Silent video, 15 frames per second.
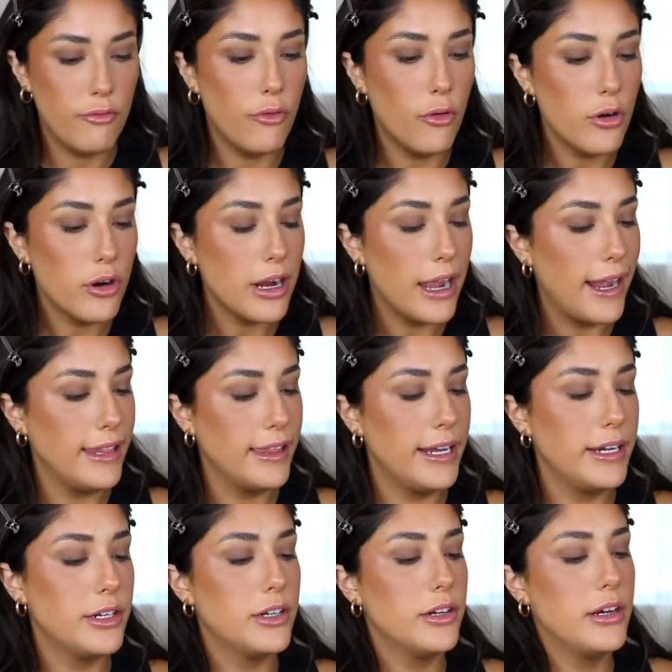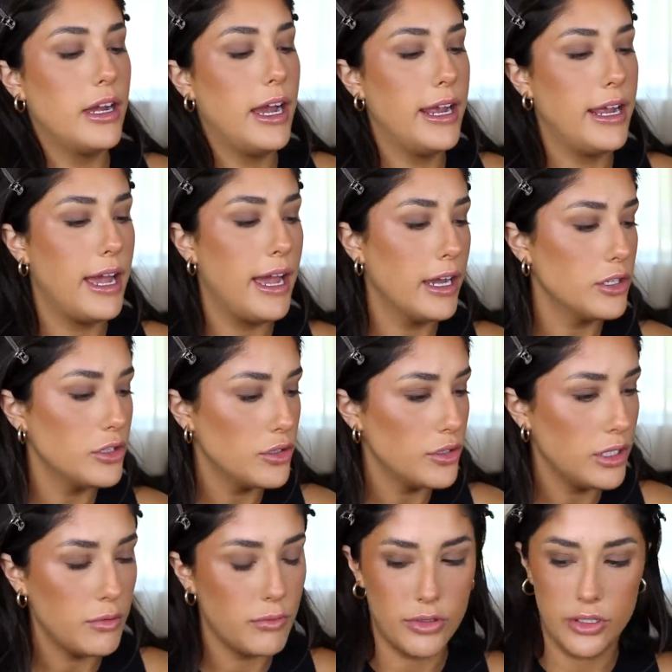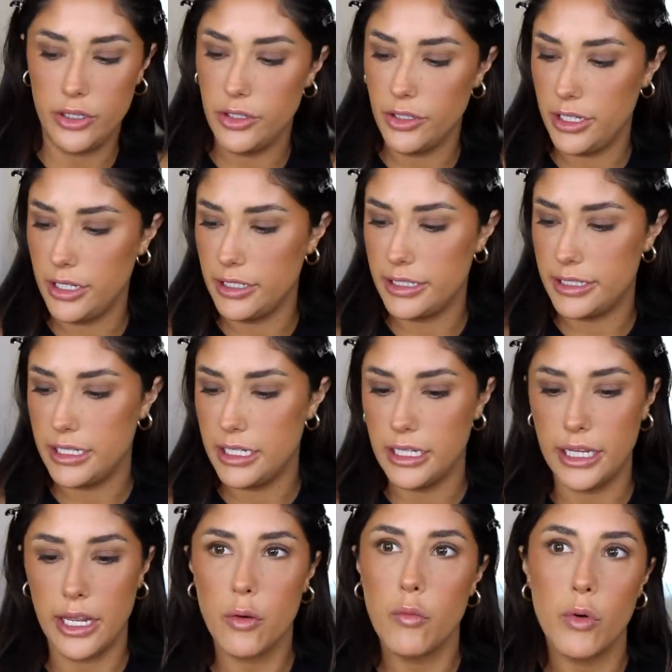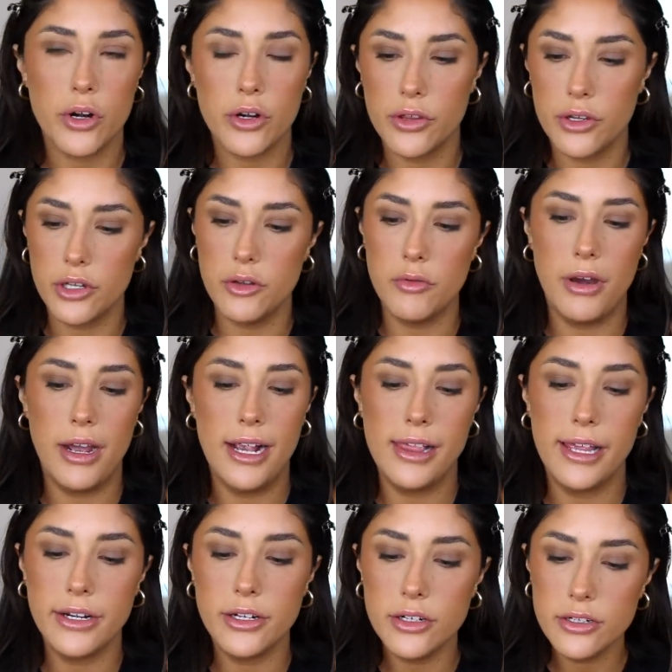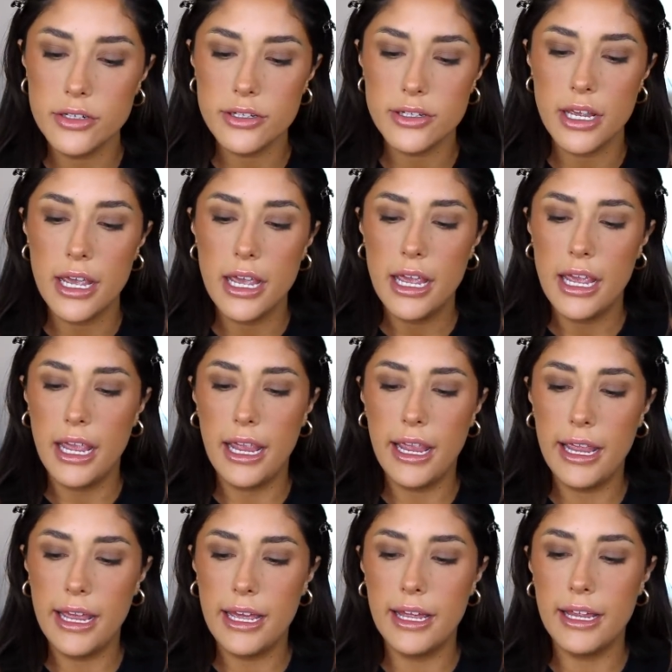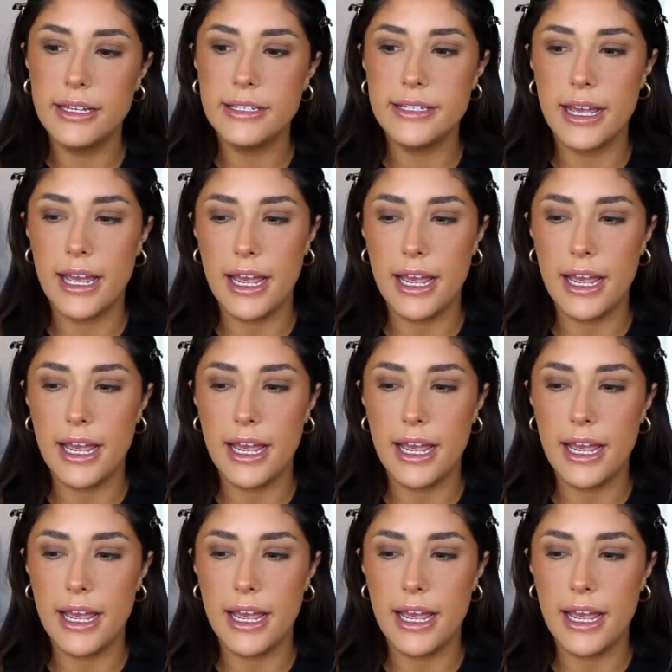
for eyeliner, I actually was looking to see like what are the new eyeliners and